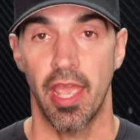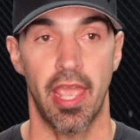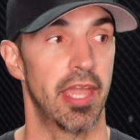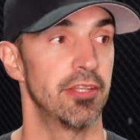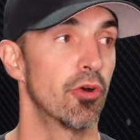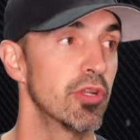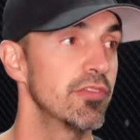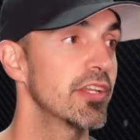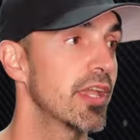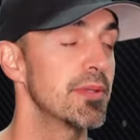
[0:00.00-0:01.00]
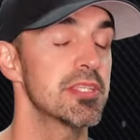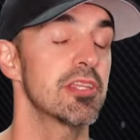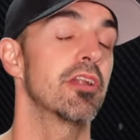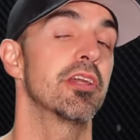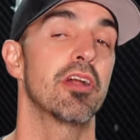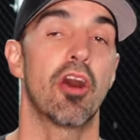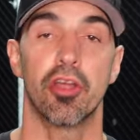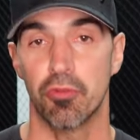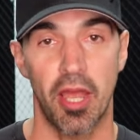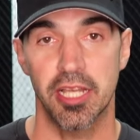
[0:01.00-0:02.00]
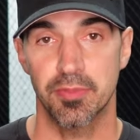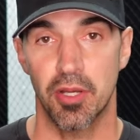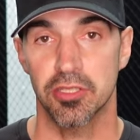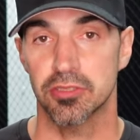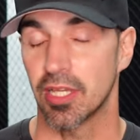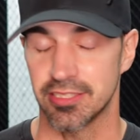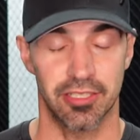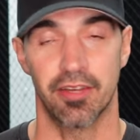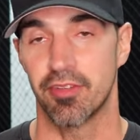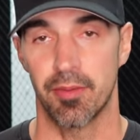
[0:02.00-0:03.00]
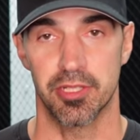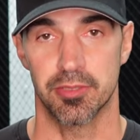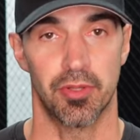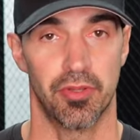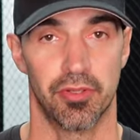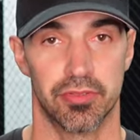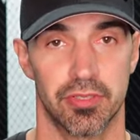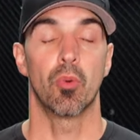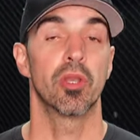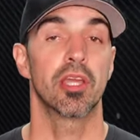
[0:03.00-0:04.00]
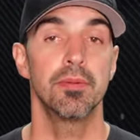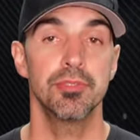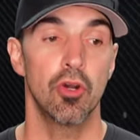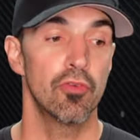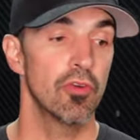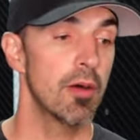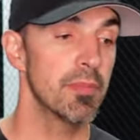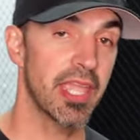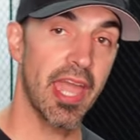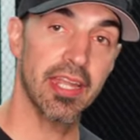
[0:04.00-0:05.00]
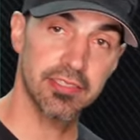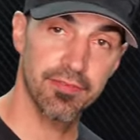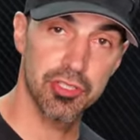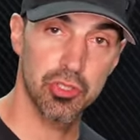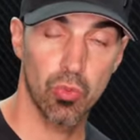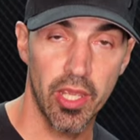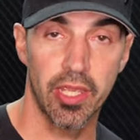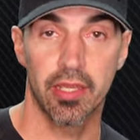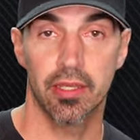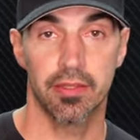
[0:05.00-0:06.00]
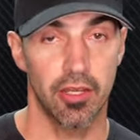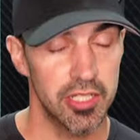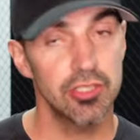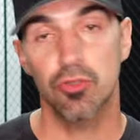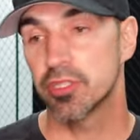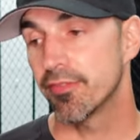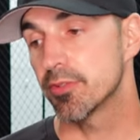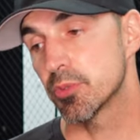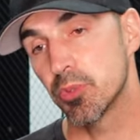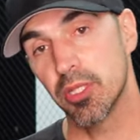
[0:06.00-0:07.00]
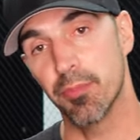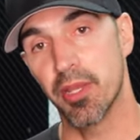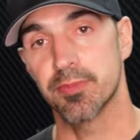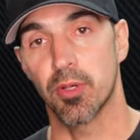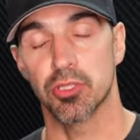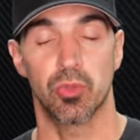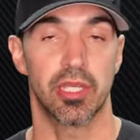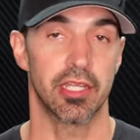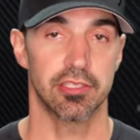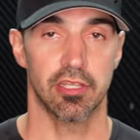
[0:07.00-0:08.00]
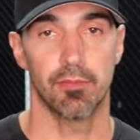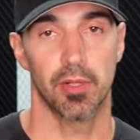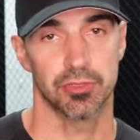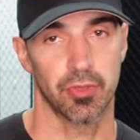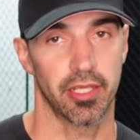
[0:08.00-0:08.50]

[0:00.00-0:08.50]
And don't even get me started on rise balls. I still have nightmares about those. But when it comes to overall mechanics of the swing, there is no difference between a baseball swing and a softball swing.